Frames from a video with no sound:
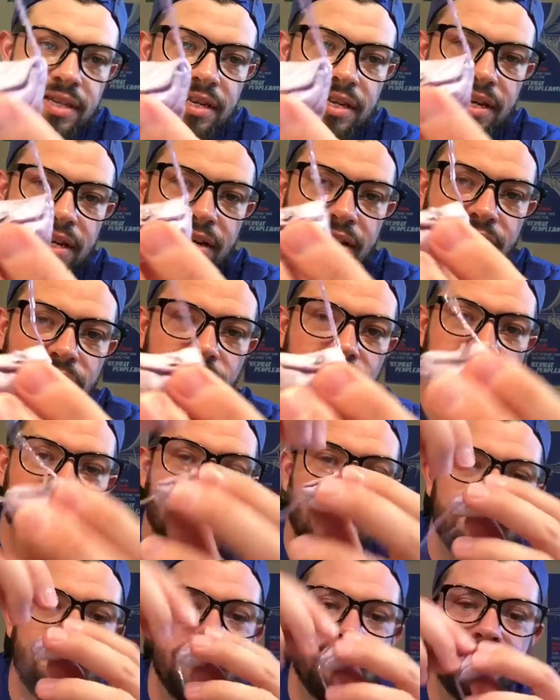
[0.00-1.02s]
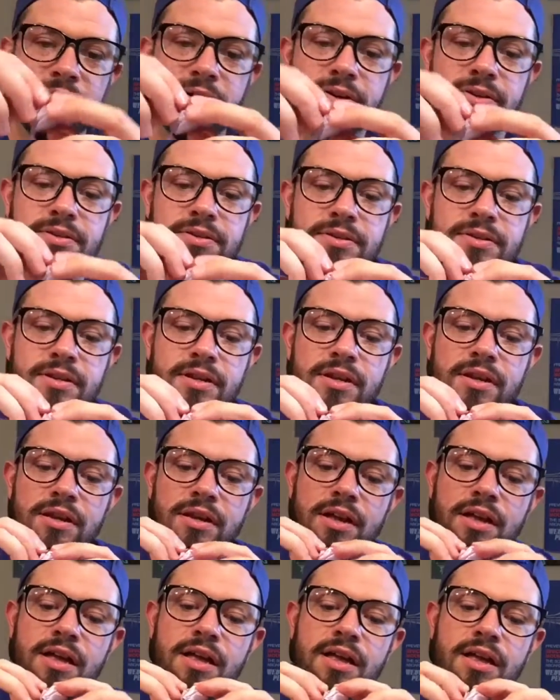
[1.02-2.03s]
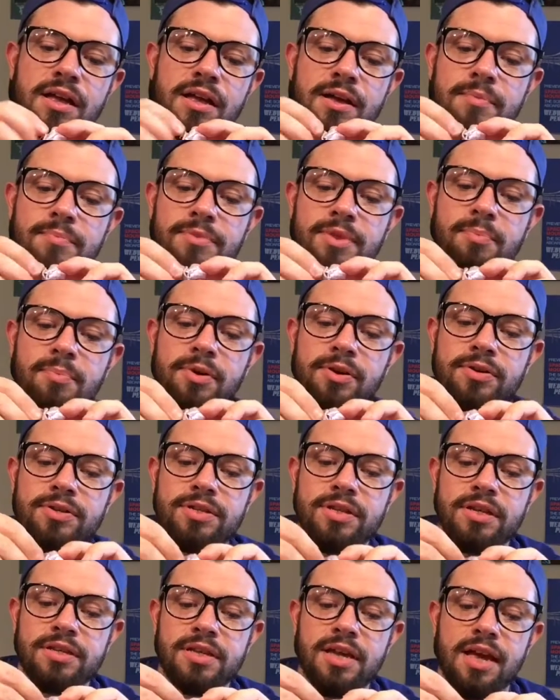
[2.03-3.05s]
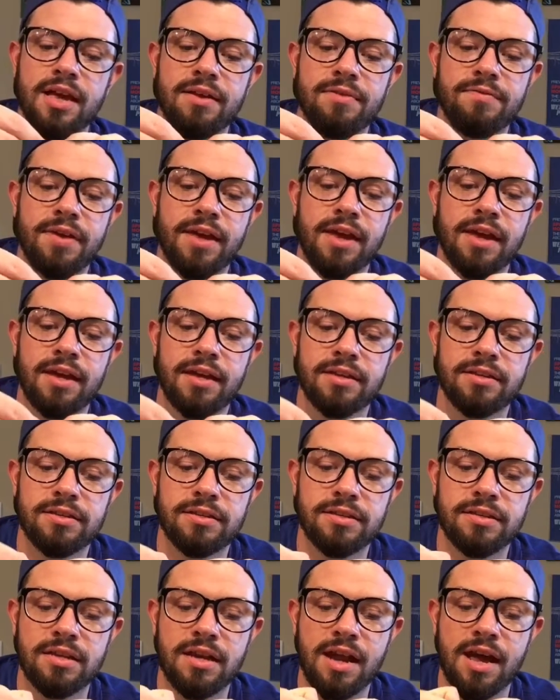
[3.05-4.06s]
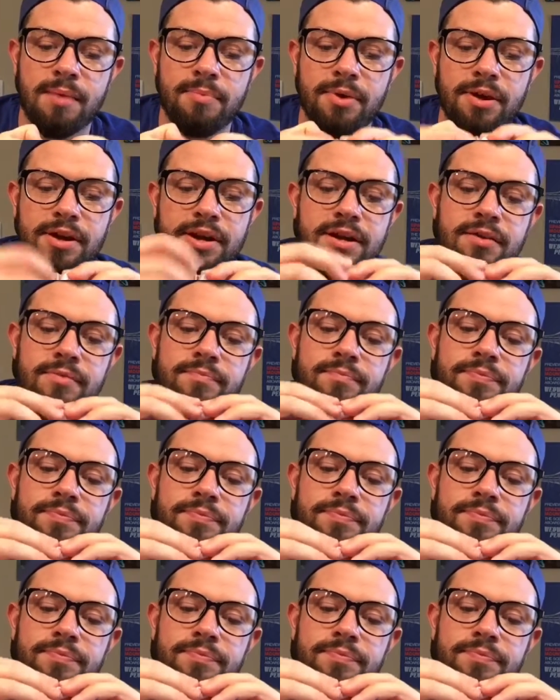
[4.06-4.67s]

in here holding up the purse. Um, the purse does have a snap on it,